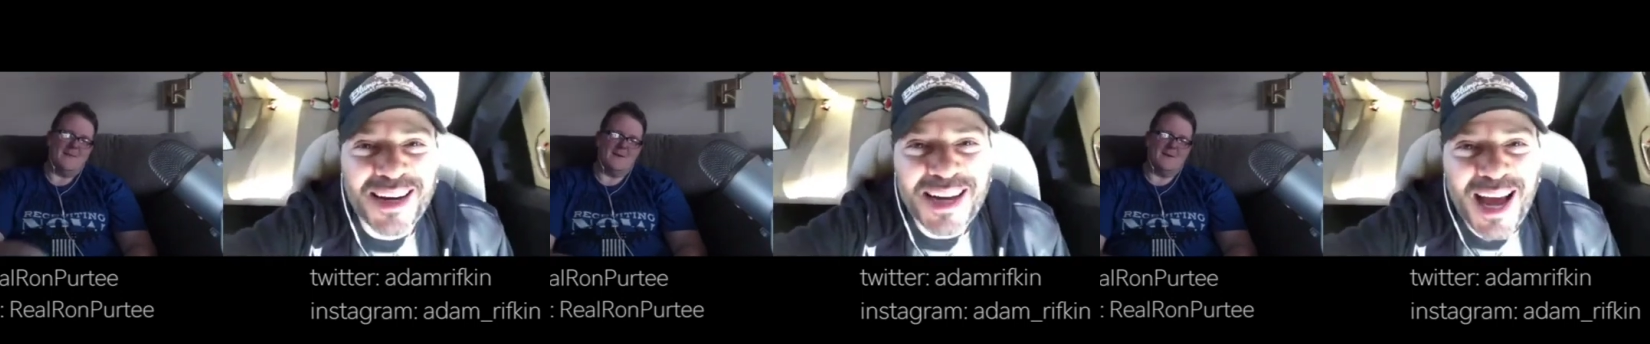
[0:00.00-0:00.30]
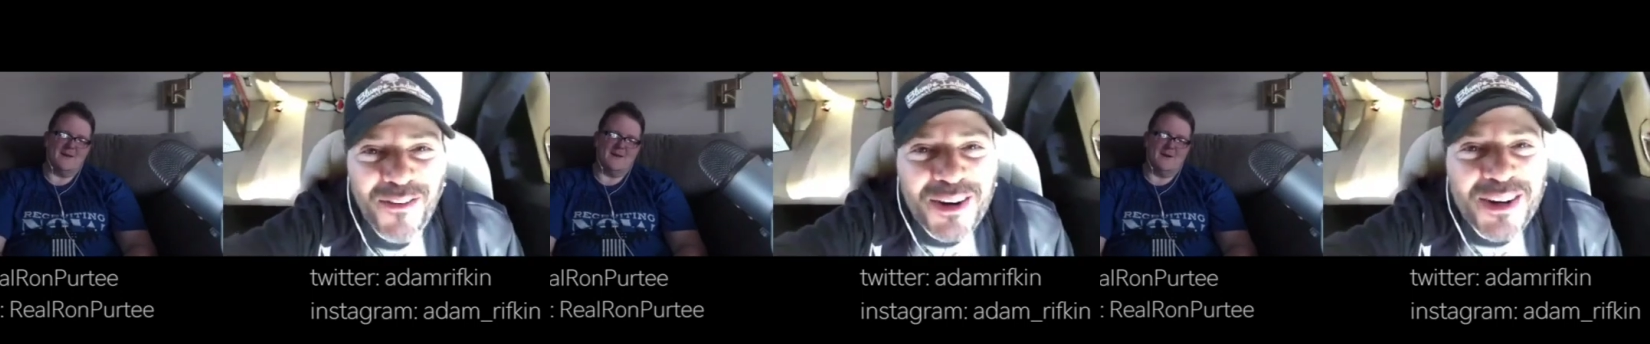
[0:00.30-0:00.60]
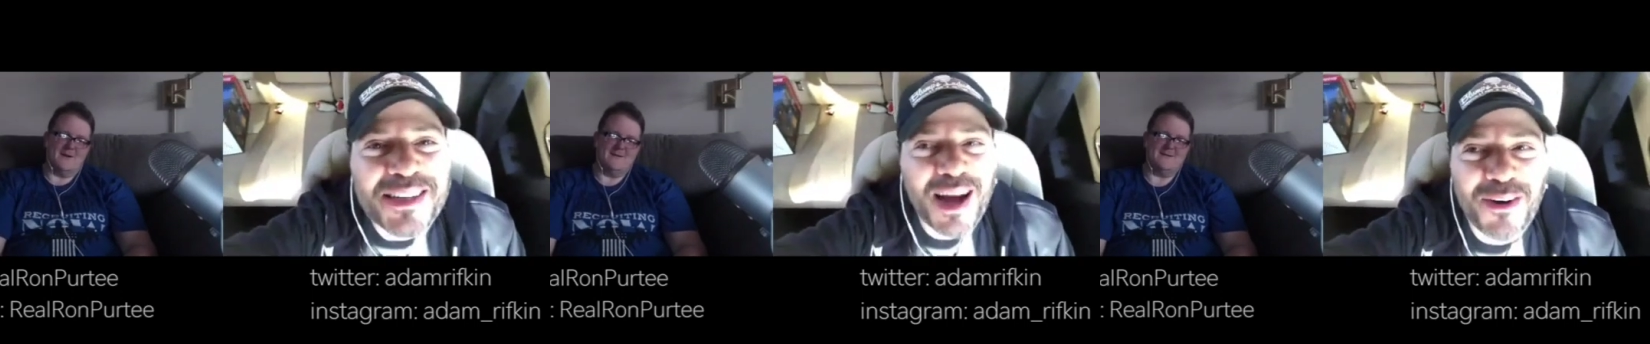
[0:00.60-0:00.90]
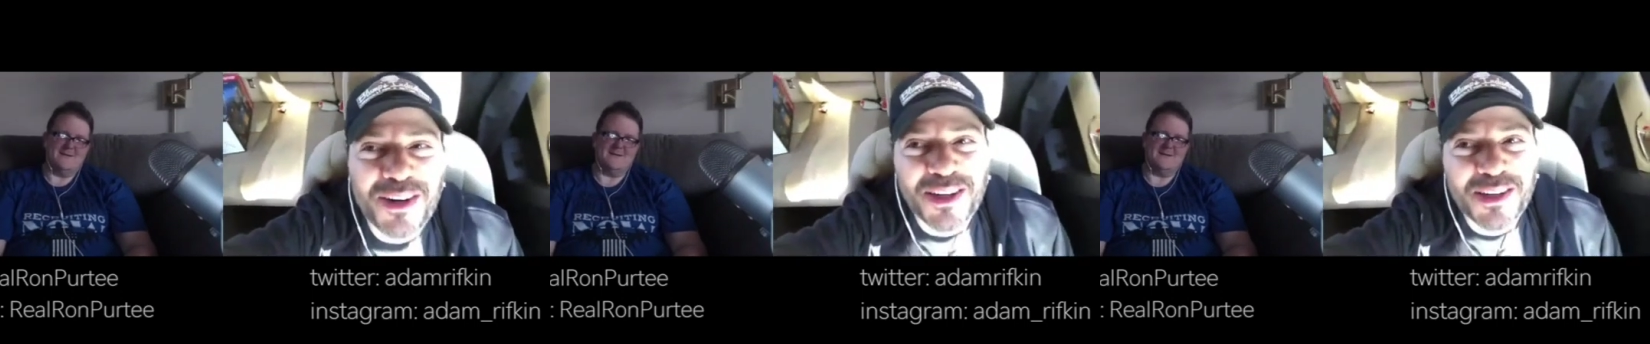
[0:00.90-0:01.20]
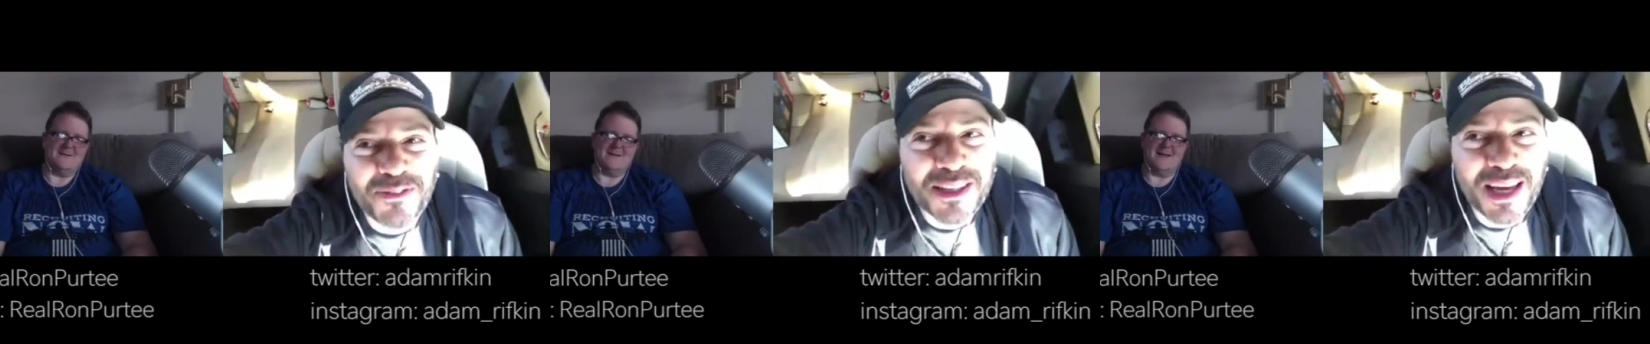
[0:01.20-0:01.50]
Speaker 1: All right, there now we're now we're
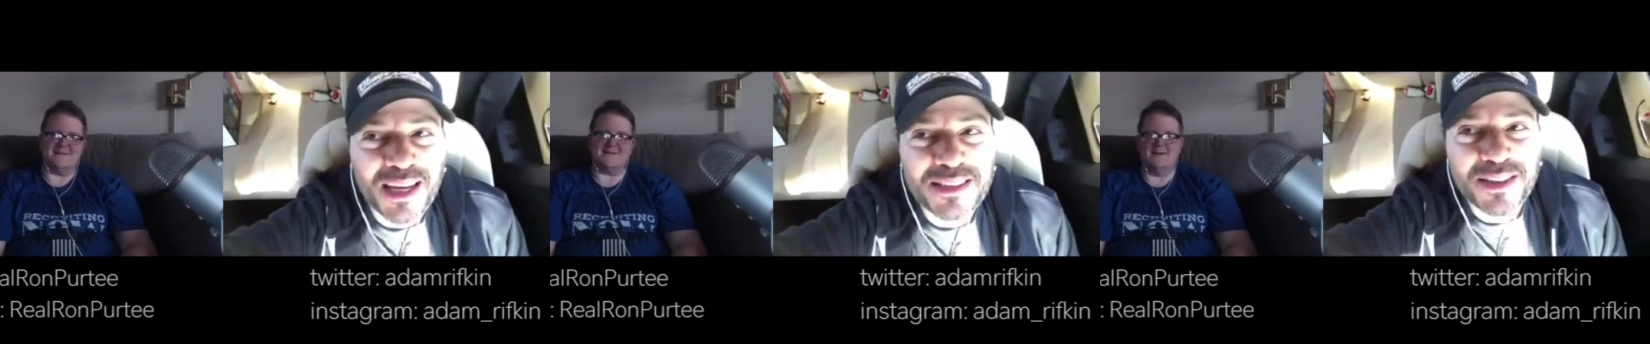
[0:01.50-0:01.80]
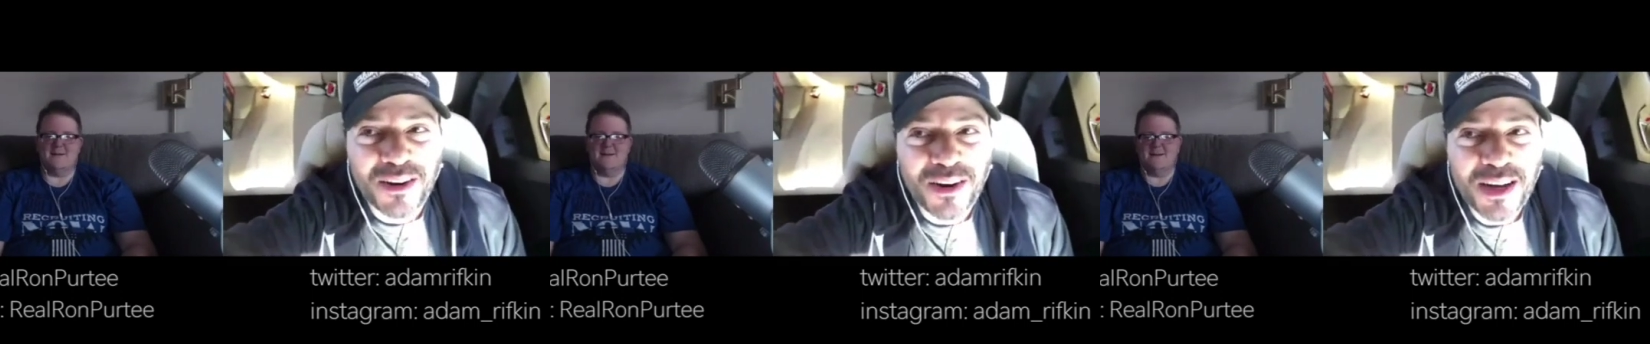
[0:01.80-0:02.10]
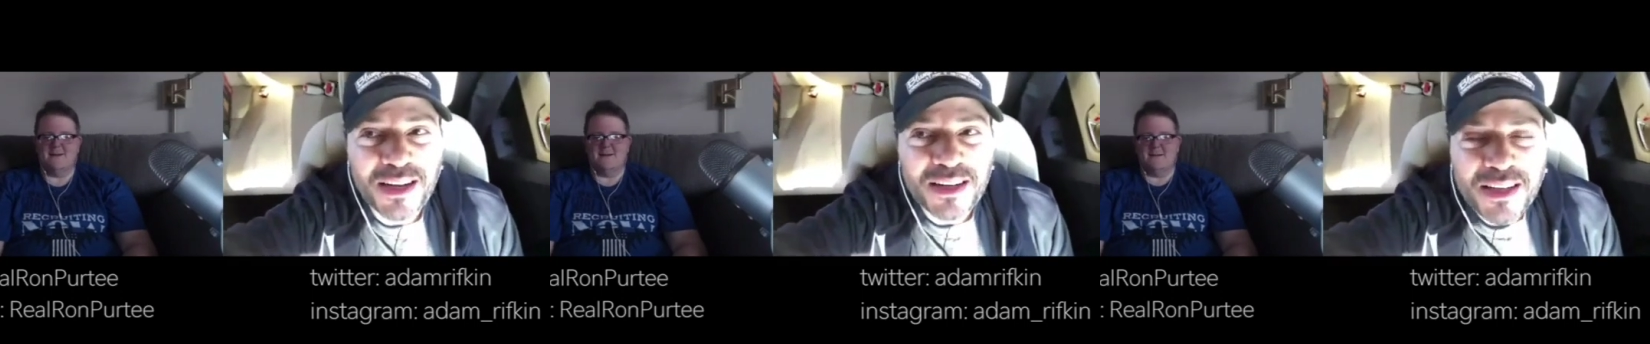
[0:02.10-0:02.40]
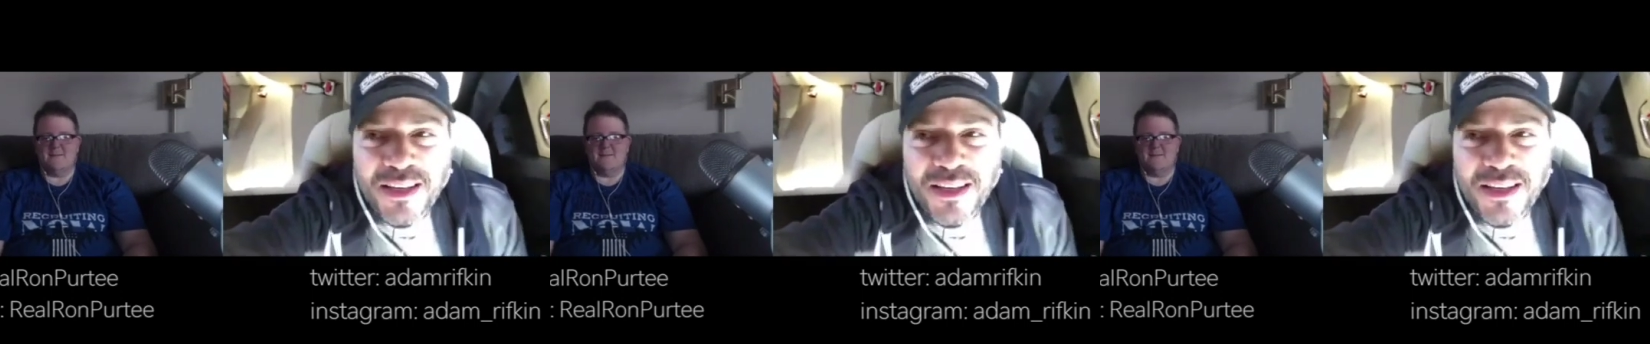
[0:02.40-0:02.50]
cooking with yes. gas. All right.